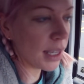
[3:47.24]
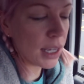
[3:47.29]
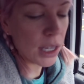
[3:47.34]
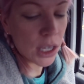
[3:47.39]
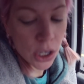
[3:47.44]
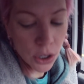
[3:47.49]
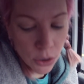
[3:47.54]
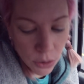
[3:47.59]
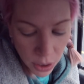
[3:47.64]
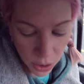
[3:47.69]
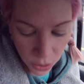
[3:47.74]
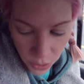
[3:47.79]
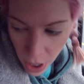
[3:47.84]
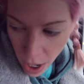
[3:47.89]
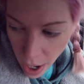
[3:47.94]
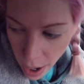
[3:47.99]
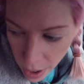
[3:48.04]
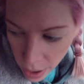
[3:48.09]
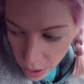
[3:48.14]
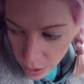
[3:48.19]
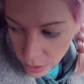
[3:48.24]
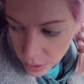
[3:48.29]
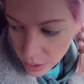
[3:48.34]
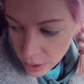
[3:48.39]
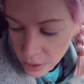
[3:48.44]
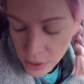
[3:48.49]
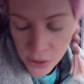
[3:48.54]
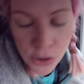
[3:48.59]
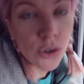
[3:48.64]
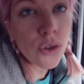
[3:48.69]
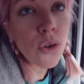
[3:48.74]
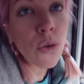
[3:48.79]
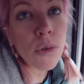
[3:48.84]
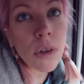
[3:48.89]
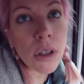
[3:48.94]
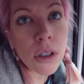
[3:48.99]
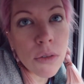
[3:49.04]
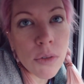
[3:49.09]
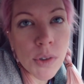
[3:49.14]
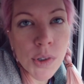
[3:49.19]
like cute little card. It's so
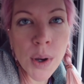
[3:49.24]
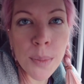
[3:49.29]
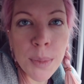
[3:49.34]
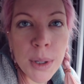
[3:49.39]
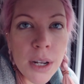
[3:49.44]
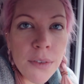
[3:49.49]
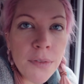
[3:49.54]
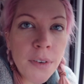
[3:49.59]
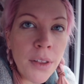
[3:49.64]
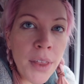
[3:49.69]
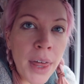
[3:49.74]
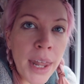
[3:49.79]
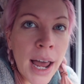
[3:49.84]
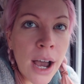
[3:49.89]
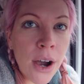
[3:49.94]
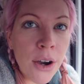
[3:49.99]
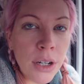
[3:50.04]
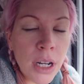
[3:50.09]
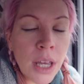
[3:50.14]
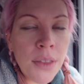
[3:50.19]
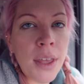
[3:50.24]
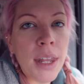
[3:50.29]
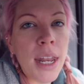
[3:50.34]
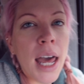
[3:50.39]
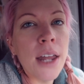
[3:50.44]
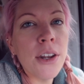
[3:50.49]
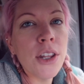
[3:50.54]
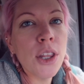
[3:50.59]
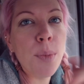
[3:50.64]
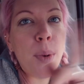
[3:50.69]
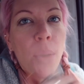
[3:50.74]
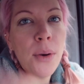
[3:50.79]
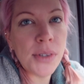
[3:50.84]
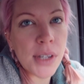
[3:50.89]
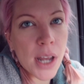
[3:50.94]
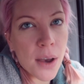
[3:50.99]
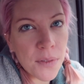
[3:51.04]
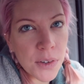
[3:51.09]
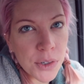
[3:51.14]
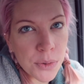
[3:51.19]
cute. So I'm gonna fill that out and then head to the
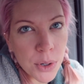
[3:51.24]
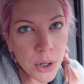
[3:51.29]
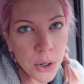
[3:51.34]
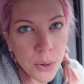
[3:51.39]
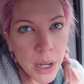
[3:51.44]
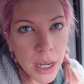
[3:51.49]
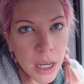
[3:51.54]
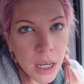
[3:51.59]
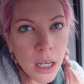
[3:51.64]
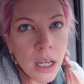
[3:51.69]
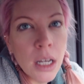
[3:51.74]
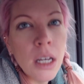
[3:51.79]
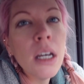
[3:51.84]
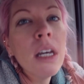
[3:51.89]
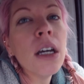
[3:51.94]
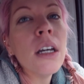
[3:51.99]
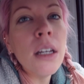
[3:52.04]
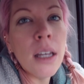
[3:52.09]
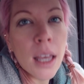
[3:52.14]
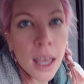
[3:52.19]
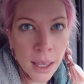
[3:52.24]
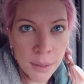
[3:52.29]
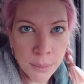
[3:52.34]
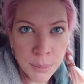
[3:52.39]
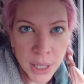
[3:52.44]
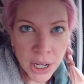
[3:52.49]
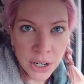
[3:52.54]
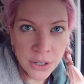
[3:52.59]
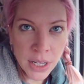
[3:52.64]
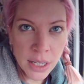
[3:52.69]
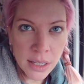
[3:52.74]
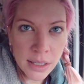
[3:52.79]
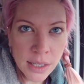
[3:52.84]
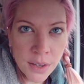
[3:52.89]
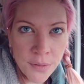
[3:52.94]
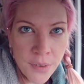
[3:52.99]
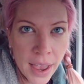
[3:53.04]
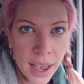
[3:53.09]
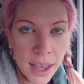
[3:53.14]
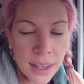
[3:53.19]
post office real quick. And Blair needs
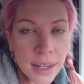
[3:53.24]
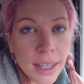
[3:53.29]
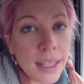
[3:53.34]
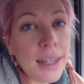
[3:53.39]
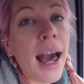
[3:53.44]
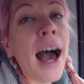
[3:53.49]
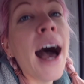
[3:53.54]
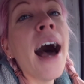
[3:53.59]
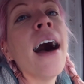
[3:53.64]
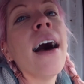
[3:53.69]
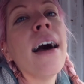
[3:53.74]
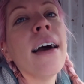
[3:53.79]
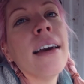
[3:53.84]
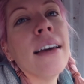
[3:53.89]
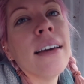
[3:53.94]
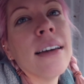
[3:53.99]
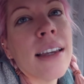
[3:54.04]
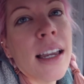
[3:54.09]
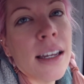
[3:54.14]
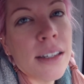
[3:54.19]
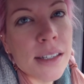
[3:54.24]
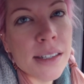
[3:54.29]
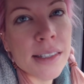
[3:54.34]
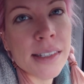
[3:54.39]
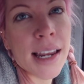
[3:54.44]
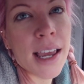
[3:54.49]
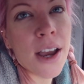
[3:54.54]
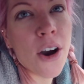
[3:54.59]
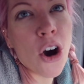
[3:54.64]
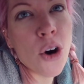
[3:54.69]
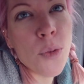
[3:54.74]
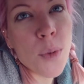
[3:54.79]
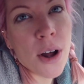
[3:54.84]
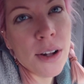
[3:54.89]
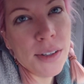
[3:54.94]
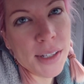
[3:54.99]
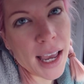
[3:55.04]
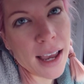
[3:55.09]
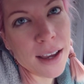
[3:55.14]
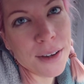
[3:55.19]
the van, and I get to stay home
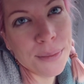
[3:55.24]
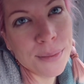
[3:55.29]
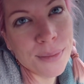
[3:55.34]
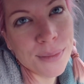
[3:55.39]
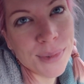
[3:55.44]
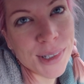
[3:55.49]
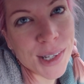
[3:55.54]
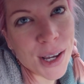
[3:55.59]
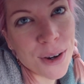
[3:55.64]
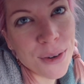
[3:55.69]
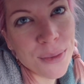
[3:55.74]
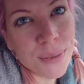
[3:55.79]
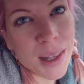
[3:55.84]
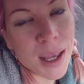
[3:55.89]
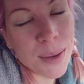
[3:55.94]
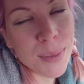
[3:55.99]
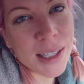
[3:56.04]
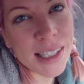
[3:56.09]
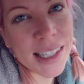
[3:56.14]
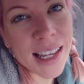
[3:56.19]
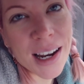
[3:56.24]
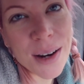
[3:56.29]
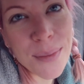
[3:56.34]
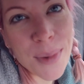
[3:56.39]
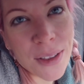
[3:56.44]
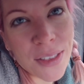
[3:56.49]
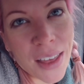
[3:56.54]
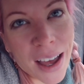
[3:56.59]
all day. So I'm excited about